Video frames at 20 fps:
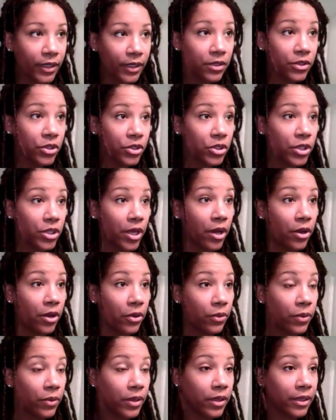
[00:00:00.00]

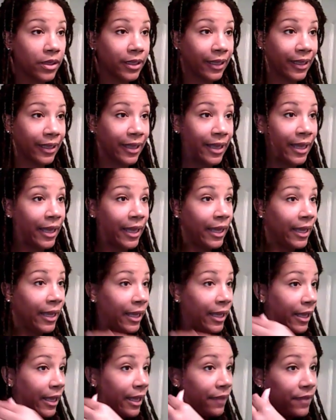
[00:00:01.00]
So,
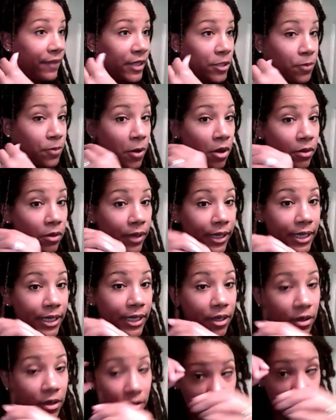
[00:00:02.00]
and this part right
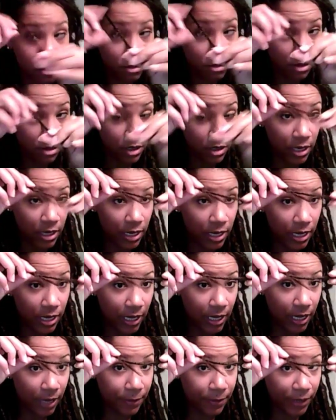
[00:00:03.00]
here,
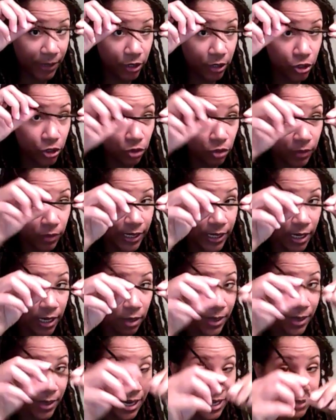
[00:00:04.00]
I'm not going to do it right now,
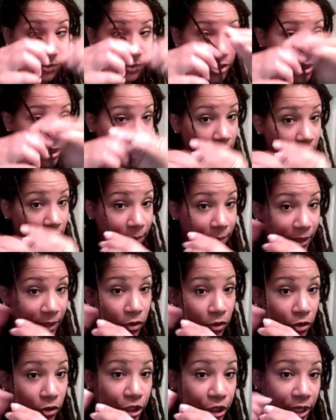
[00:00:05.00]
but I'm just going to get my
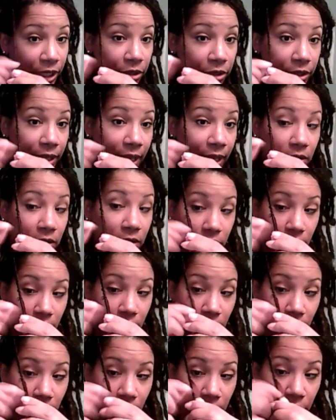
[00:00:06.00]
crochet hook out,
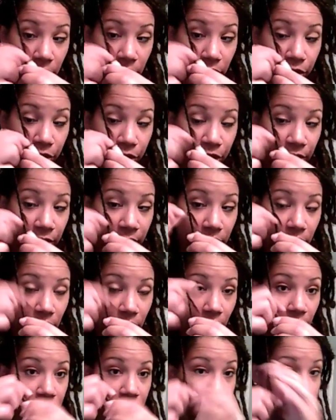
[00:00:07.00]
crochet hook
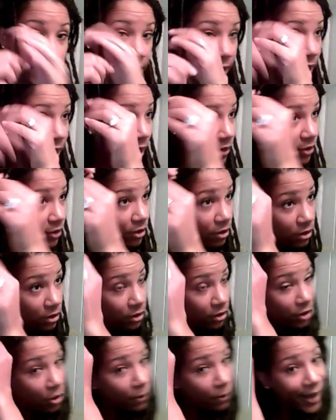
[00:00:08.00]
all this together,
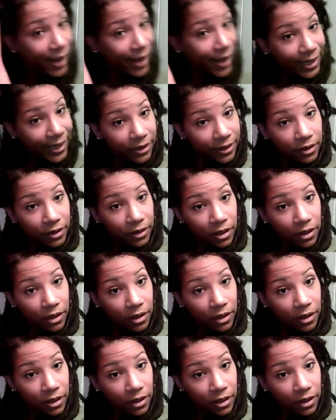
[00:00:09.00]
go back